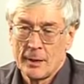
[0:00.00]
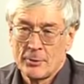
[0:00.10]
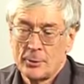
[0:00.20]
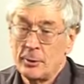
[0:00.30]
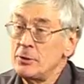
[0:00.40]

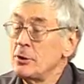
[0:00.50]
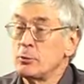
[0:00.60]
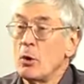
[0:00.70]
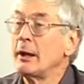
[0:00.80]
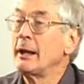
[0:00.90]
to reduce
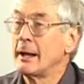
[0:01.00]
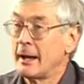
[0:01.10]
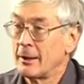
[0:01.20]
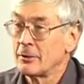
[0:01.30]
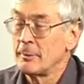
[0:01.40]
working
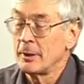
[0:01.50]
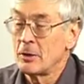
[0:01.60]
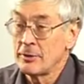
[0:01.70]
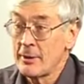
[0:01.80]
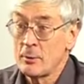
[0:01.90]
hours
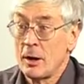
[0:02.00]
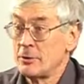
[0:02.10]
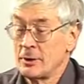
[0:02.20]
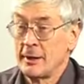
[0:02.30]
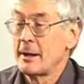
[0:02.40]
because otherwise
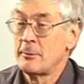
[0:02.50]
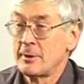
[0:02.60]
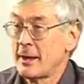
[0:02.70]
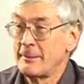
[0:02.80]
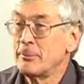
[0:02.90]
you'll end up with
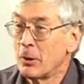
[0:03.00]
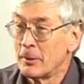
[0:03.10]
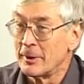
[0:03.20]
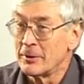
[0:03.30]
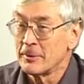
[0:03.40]

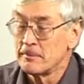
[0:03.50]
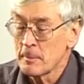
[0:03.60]
unemployment.